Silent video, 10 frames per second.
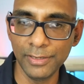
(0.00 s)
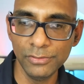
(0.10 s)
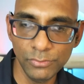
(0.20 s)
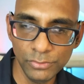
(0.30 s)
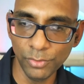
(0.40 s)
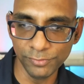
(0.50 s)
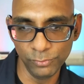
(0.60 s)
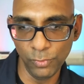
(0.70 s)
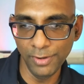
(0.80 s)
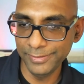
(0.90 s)
And who knows,
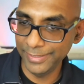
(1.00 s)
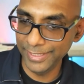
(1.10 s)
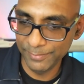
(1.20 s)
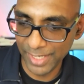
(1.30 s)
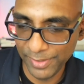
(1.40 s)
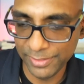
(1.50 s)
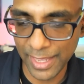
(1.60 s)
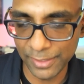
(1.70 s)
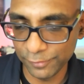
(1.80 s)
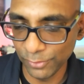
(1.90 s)
one day maybe
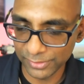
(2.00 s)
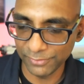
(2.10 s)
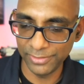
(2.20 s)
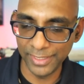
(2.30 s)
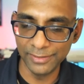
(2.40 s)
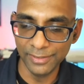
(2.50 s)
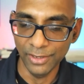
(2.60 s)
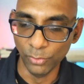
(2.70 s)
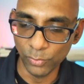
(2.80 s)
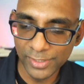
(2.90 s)
that sort of thing
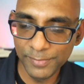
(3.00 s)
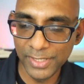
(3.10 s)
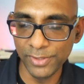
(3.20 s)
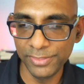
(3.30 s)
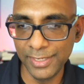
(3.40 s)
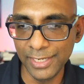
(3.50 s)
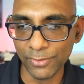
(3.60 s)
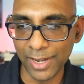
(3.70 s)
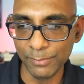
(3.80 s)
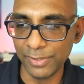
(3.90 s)
will be within the
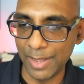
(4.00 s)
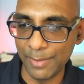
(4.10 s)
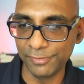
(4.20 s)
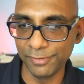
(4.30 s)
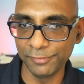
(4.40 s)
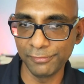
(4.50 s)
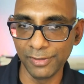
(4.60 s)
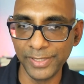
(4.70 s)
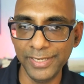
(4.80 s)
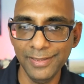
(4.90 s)
realm of amateur
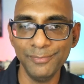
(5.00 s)
astronomy,